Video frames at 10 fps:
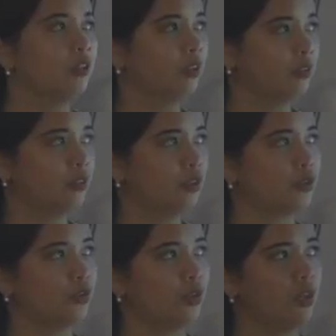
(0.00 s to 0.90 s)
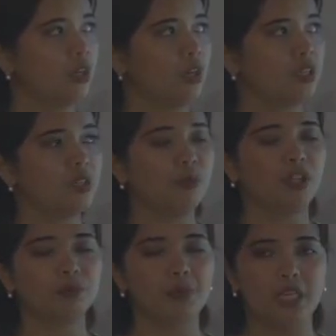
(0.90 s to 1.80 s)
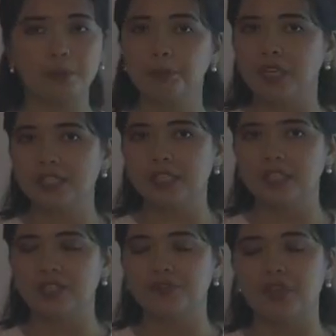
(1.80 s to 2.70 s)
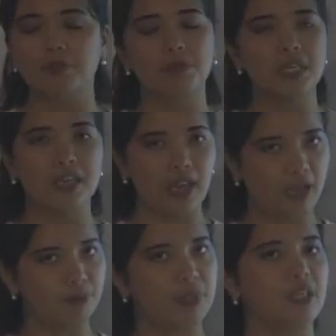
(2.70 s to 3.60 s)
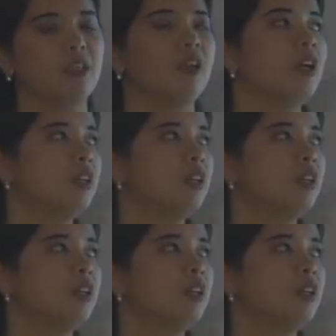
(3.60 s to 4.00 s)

literature is about being positive and be happy.